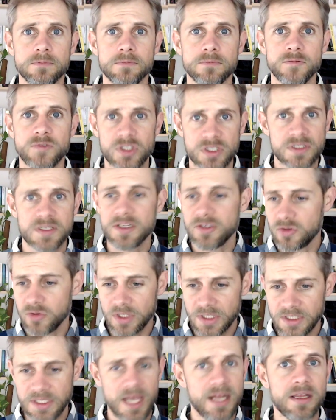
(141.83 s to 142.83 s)
Just literally
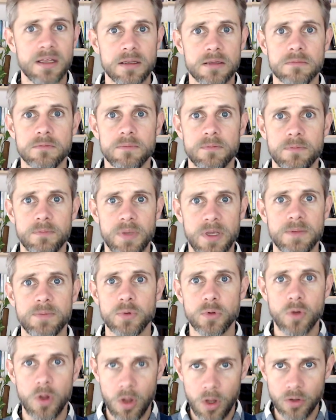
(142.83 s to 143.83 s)
getting
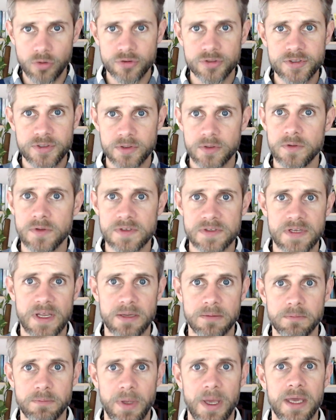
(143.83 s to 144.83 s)
people onto the
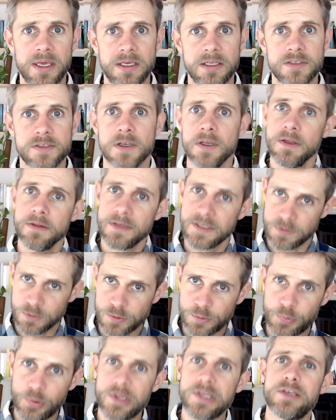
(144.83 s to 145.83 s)
same page. This was
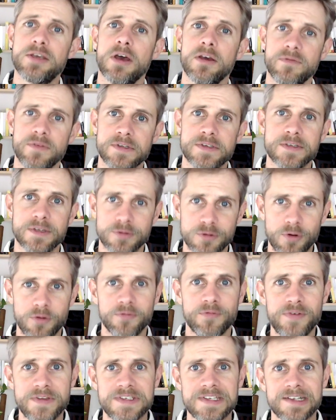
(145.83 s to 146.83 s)
pre-COVID, so not
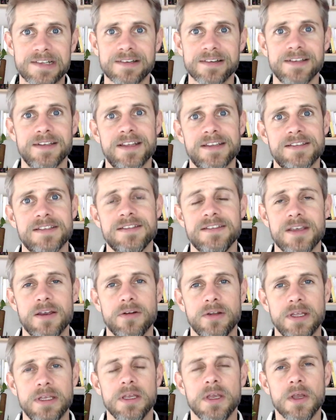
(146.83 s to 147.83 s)
physically
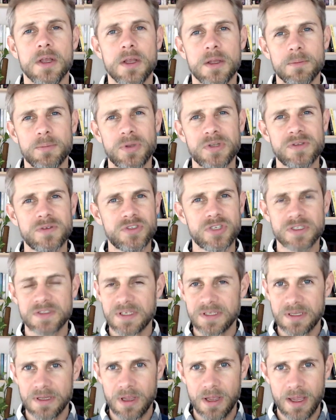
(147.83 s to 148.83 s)
necessarily, but just
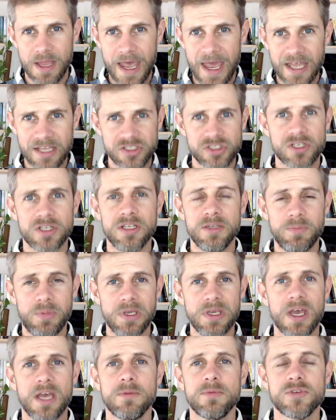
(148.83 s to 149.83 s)
actually
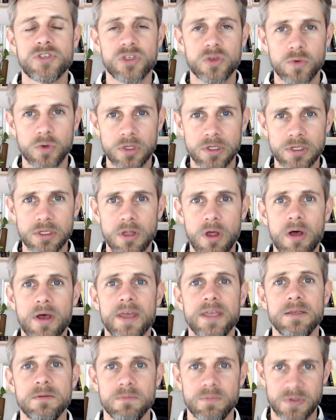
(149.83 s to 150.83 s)
being able to
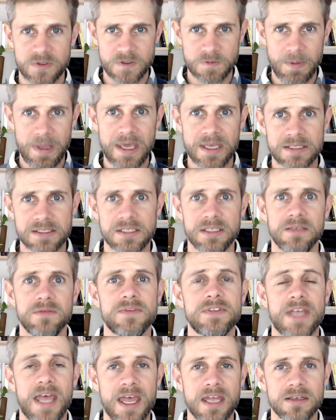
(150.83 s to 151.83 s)
align
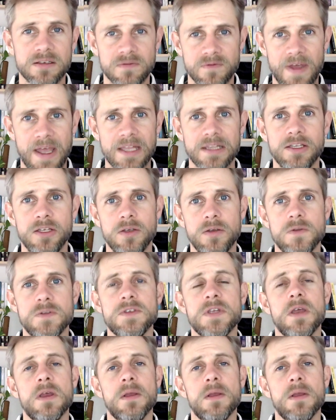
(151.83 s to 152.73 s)
perspectives and values.